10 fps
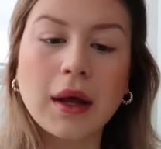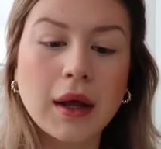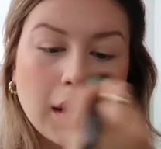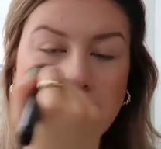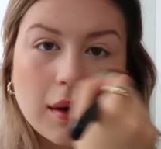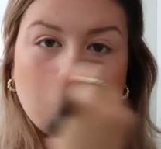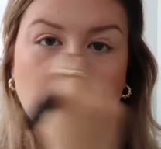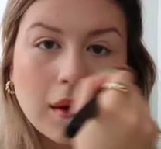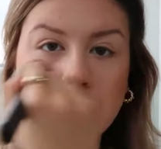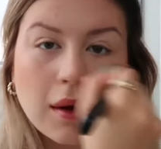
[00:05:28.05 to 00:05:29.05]
and
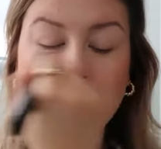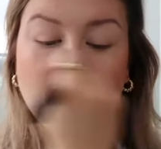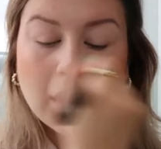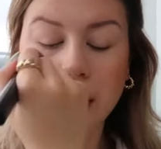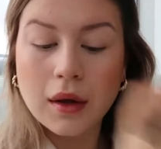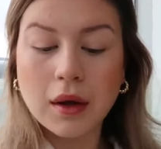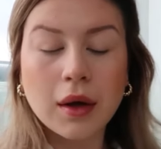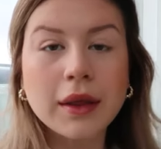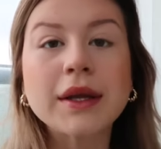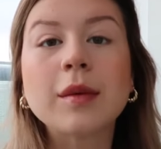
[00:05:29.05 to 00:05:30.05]

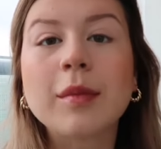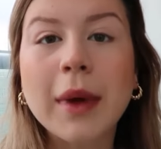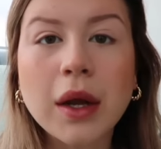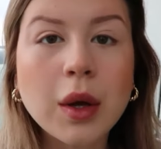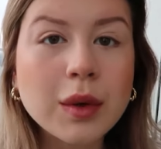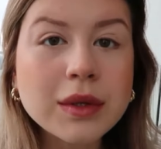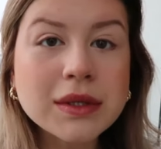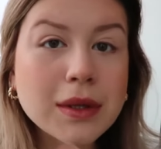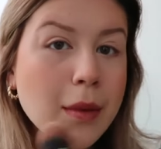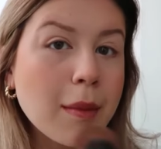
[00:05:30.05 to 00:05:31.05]
on the tip of my nose.